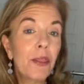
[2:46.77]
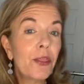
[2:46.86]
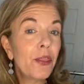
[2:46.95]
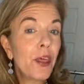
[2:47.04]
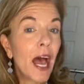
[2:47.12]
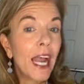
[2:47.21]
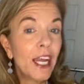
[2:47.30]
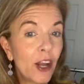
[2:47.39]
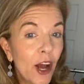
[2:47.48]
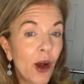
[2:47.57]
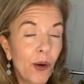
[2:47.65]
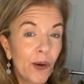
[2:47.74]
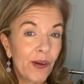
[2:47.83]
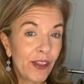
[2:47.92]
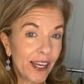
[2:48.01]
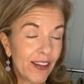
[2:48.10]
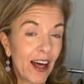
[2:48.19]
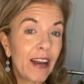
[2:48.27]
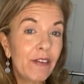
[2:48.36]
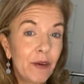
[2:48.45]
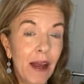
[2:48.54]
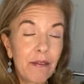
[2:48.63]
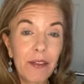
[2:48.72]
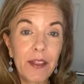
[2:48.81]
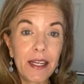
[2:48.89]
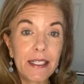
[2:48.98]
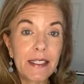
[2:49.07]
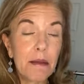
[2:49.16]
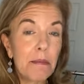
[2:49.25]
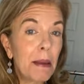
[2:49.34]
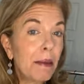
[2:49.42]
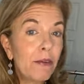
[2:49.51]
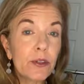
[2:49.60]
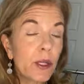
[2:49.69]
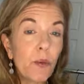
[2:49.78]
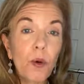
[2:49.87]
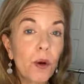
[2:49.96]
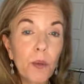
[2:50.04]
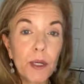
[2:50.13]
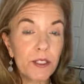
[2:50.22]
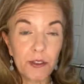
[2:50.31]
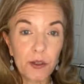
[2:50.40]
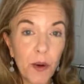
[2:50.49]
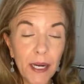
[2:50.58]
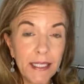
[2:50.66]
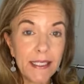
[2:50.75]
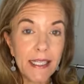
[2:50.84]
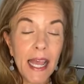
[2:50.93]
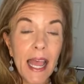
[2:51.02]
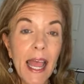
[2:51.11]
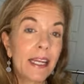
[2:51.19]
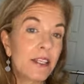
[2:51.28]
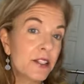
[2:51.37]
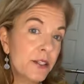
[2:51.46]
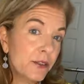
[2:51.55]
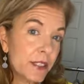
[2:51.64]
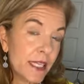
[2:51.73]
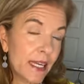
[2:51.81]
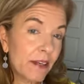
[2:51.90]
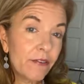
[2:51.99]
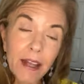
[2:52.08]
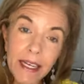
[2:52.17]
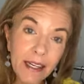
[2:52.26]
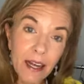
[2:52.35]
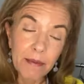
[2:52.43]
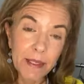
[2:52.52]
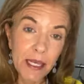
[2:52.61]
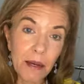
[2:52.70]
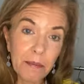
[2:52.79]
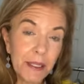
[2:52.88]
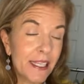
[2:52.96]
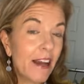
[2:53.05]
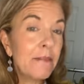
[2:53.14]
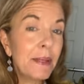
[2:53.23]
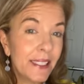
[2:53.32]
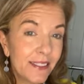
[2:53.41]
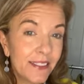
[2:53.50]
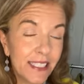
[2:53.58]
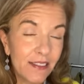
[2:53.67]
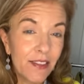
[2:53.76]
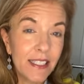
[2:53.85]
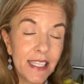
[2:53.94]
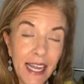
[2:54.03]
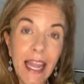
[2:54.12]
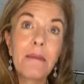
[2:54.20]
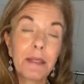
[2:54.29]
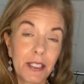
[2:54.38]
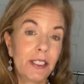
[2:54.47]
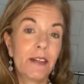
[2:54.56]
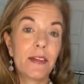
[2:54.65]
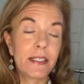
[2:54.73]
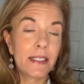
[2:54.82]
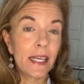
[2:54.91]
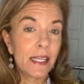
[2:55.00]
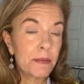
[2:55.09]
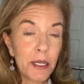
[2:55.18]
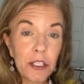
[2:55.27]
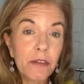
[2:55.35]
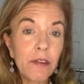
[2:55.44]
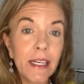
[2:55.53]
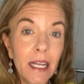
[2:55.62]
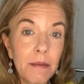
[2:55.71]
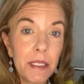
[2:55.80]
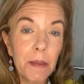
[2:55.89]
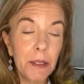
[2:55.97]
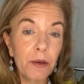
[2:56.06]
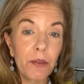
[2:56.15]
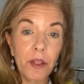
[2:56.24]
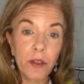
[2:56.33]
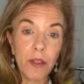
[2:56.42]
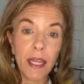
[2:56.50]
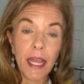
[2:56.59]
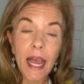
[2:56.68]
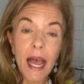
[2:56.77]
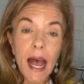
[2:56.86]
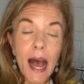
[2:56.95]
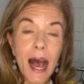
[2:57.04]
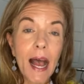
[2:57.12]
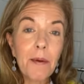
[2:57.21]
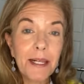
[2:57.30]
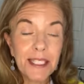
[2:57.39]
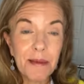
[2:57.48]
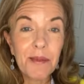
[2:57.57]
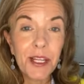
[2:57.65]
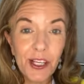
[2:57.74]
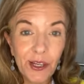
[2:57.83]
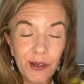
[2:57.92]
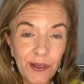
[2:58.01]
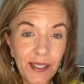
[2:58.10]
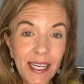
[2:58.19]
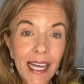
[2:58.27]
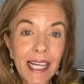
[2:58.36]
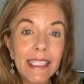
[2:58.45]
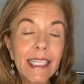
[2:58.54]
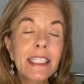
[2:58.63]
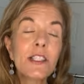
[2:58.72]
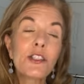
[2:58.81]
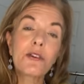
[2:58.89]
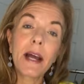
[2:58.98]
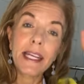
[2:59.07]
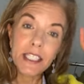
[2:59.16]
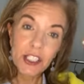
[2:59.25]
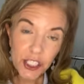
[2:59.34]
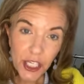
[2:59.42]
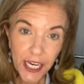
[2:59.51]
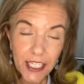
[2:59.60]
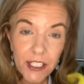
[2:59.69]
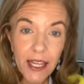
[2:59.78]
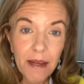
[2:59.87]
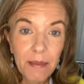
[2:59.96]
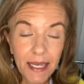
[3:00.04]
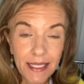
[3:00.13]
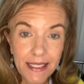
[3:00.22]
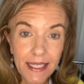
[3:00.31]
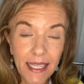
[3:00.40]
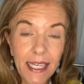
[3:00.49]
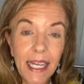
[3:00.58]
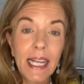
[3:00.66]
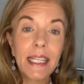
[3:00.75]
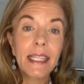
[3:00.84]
But I know that a lot of you have things that maybe you've only worn once or twice. And as soon as an event comes up, because I've been guilty of this, I am guilty of this. A special event comes up and you think, I want something new. Let's try to change that mindset.